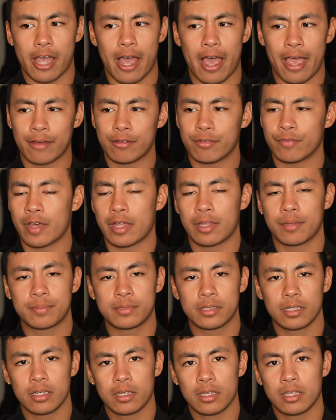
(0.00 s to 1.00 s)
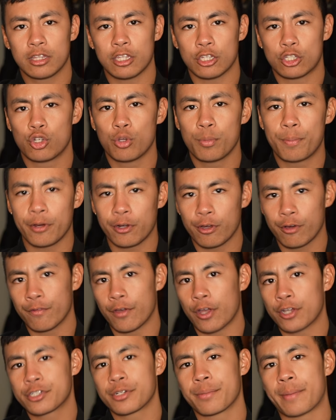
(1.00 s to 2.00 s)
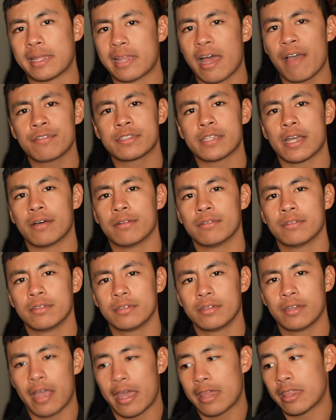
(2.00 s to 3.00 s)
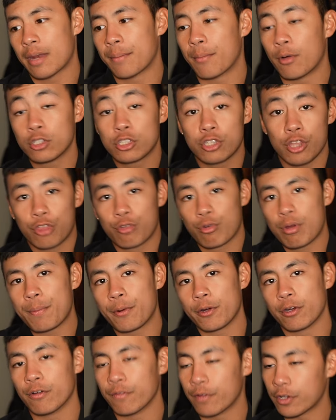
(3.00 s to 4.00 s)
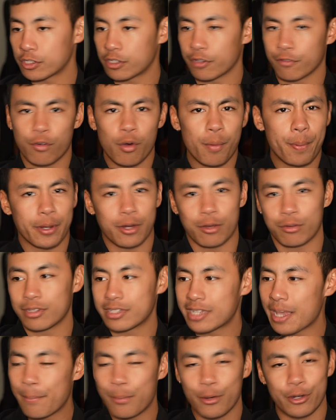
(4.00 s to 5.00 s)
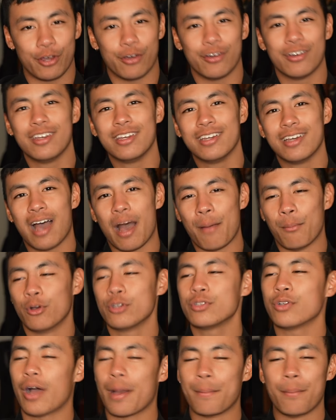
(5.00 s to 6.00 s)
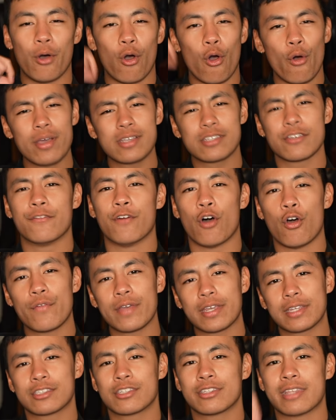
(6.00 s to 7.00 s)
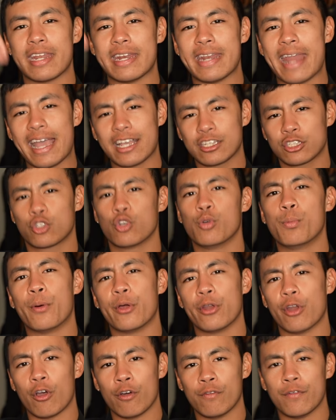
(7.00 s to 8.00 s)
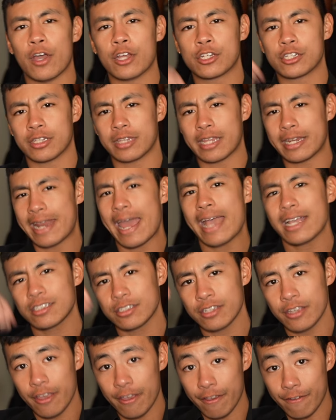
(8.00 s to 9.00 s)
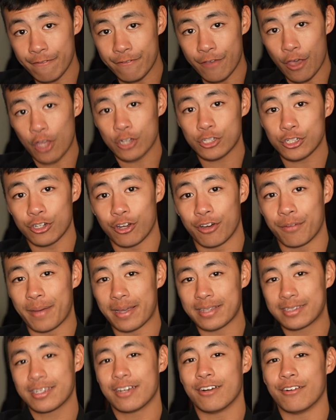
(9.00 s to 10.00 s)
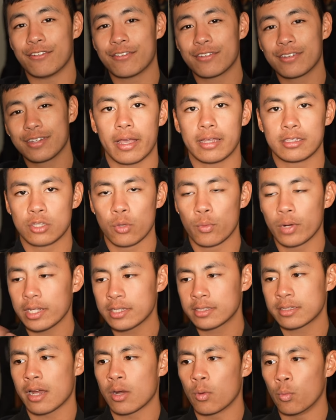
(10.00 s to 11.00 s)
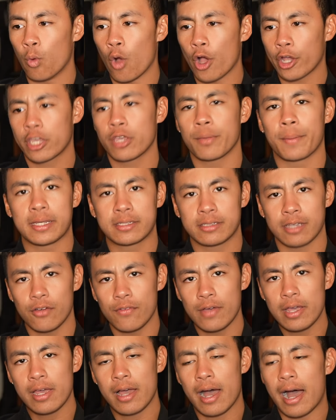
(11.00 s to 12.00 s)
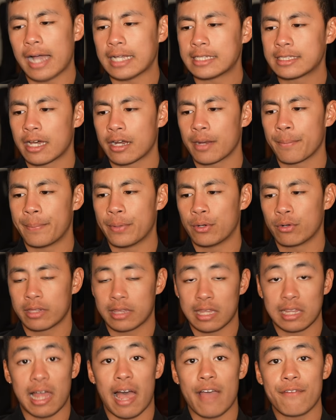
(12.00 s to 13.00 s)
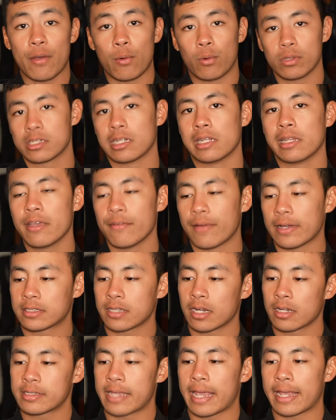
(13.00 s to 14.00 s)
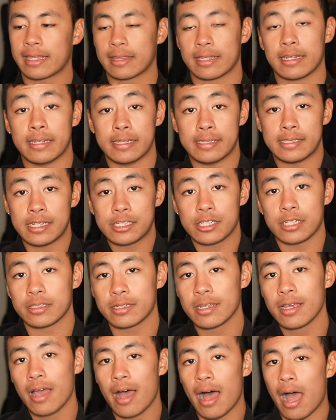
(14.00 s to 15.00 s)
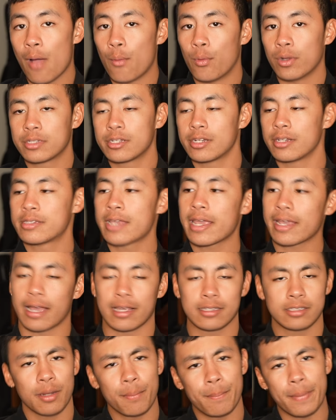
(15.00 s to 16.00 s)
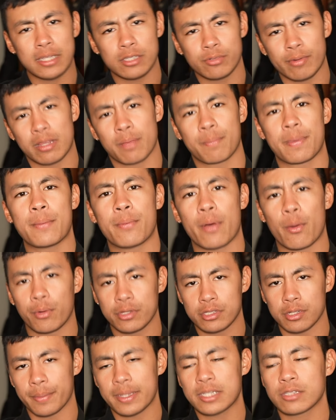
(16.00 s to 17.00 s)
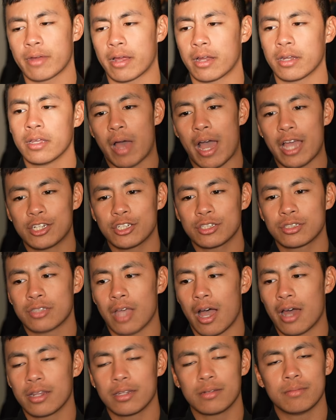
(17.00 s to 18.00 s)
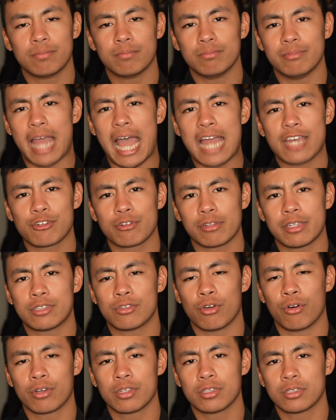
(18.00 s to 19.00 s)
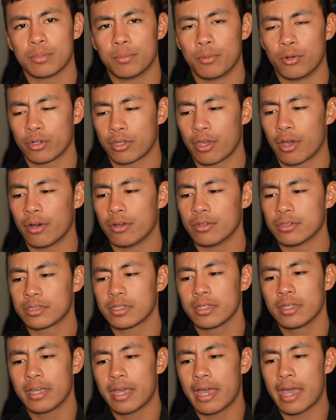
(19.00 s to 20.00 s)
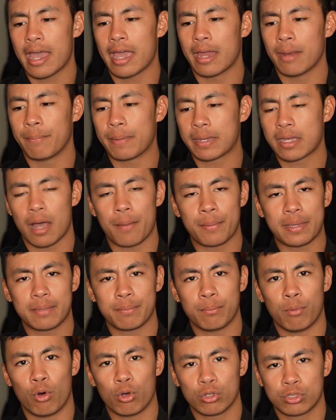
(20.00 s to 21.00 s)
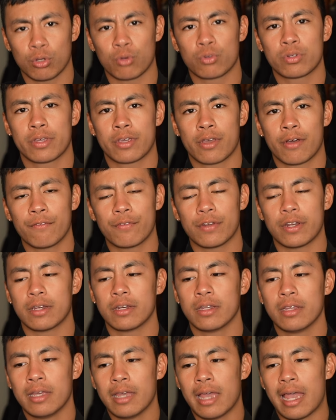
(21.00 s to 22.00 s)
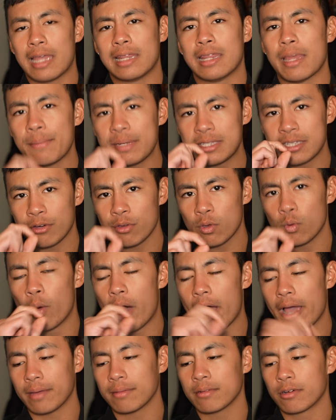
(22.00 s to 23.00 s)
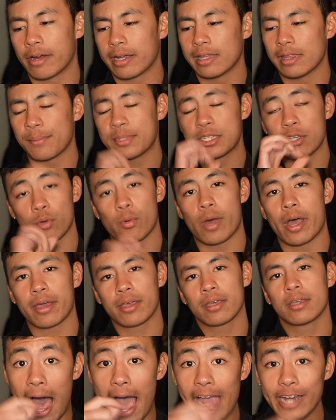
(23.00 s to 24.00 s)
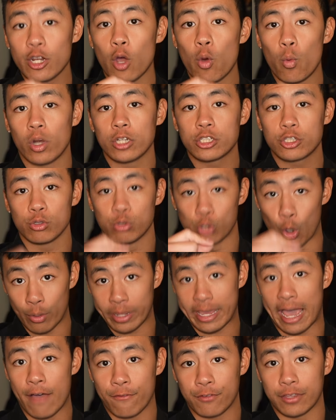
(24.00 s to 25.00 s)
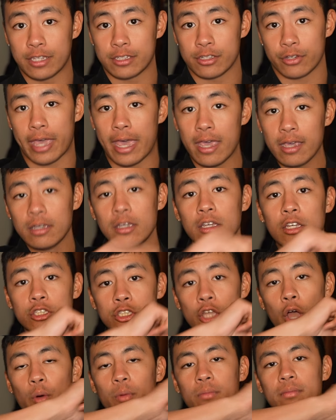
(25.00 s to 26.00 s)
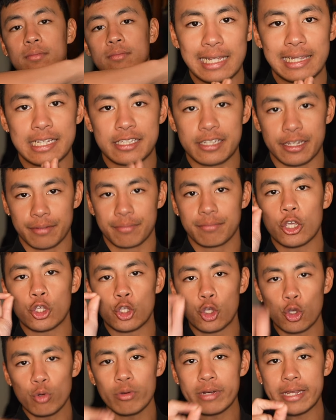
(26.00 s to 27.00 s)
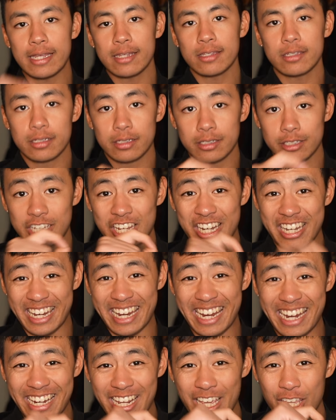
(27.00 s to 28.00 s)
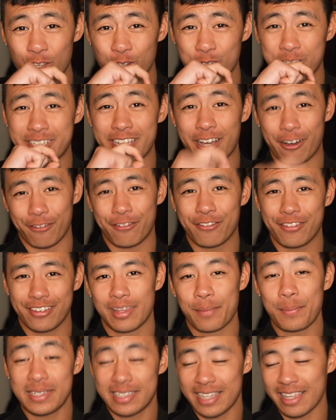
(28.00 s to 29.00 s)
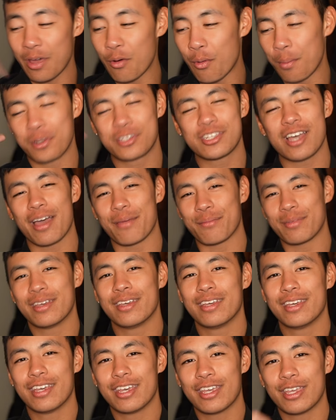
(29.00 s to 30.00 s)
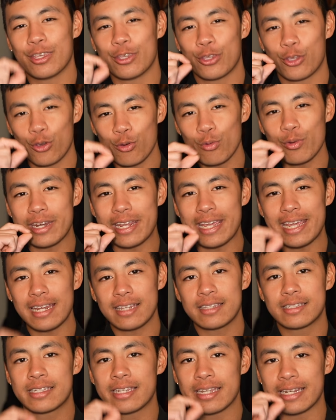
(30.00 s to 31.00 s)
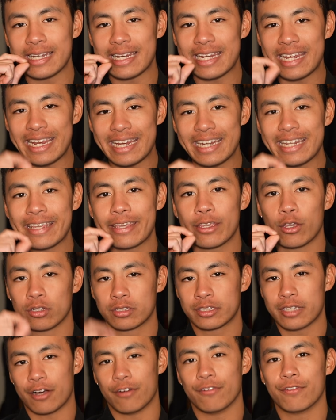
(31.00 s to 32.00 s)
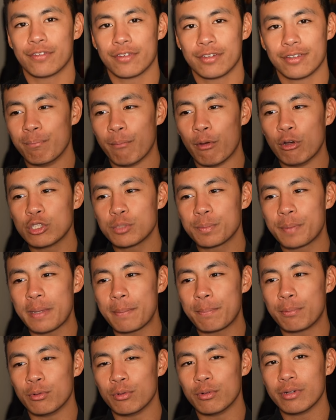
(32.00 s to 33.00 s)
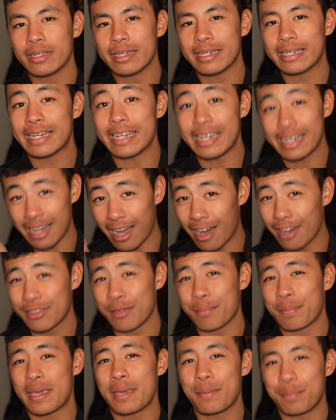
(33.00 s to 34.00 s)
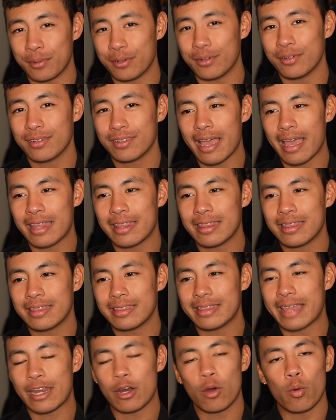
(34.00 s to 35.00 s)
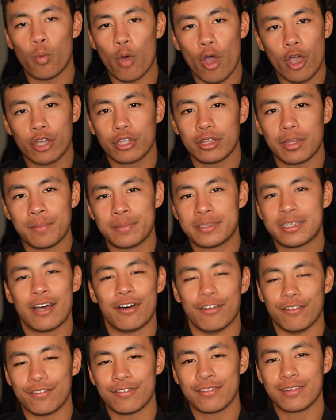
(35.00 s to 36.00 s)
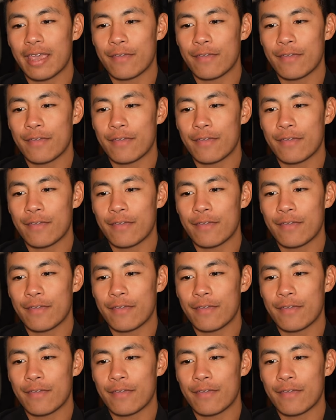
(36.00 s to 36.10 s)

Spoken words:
I developed the 2.0 version of my lifestyle. And then I'm on to the 3.0 version, the 4.0, the 10.0. I'm always evolving to the next 2.0 version, the next version of myself. And so when I started working on myself, I started building the life I wanted to live. I started taking the decisions I wanted to take. I started mixing around the people I wanted to mix around. I just started naturally talking to more girls and becoming more socially confident. And let me tell you why, all right? Let me tell you why. I don't want you zoning out for this, okay? So listen, you need to need yourself. Let me say that one more time. You need to need yourself. Most people need other people and they don't work on themselves.